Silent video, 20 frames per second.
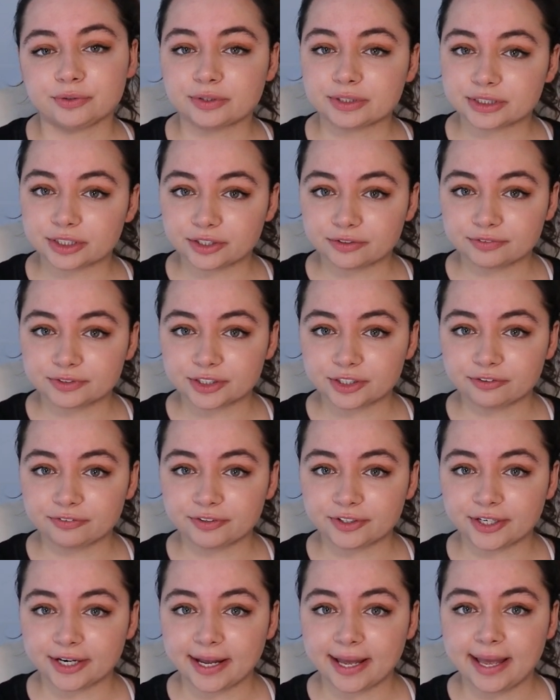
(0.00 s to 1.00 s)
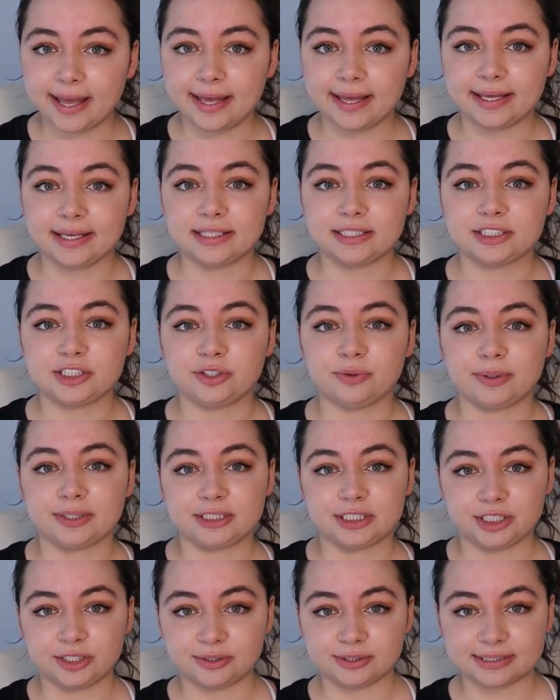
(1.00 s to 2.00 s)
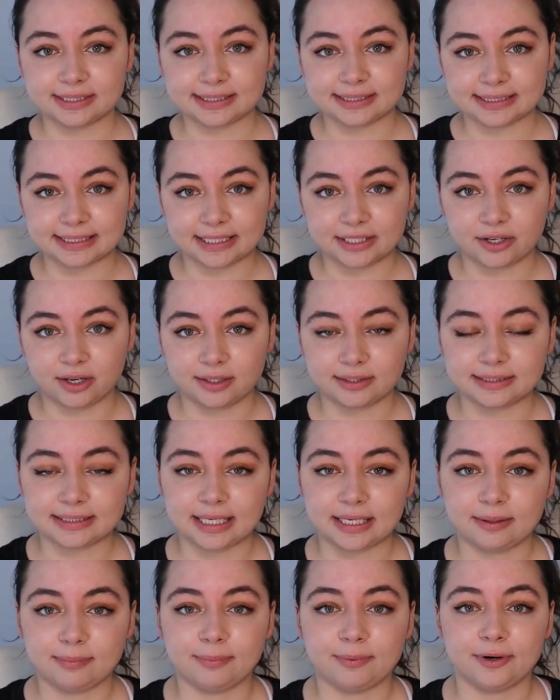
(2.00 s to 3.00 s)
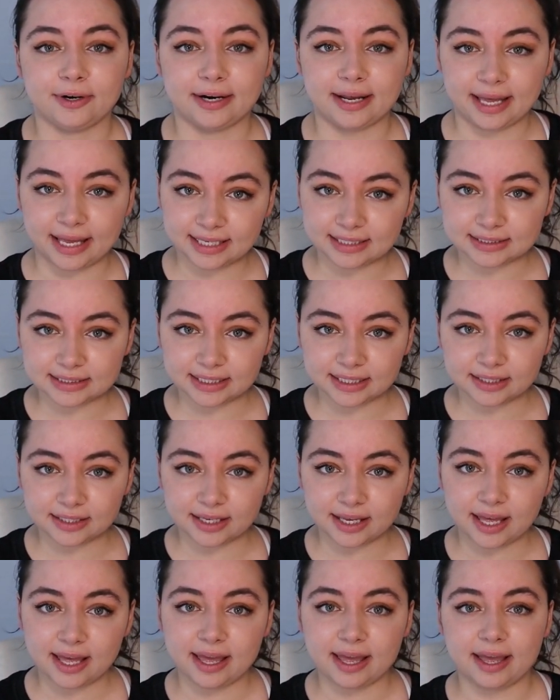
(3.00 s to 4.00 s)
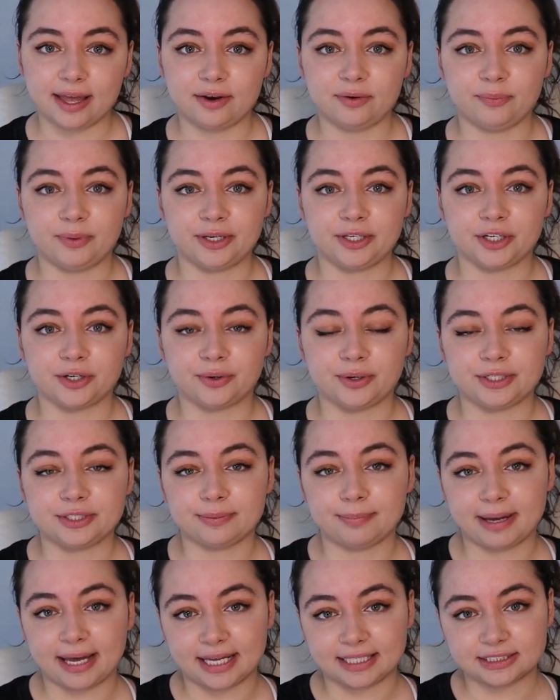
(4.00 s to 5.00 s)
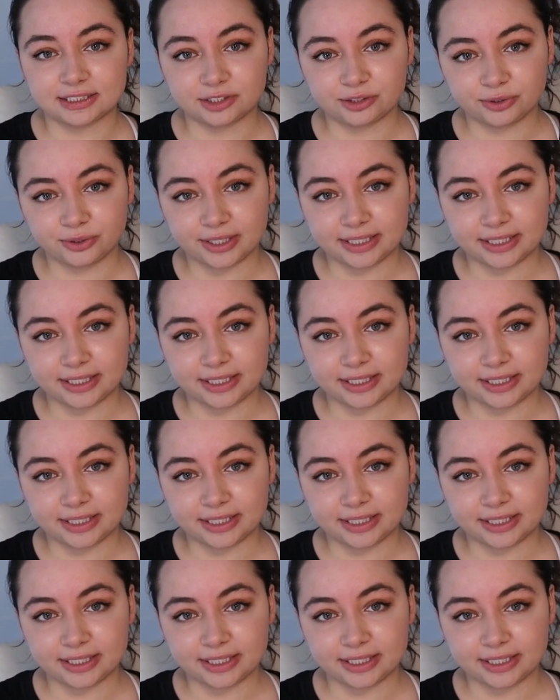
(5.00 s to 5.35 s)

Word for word: to a reserve server is you want to use this thing called teleport async and what you're going to pass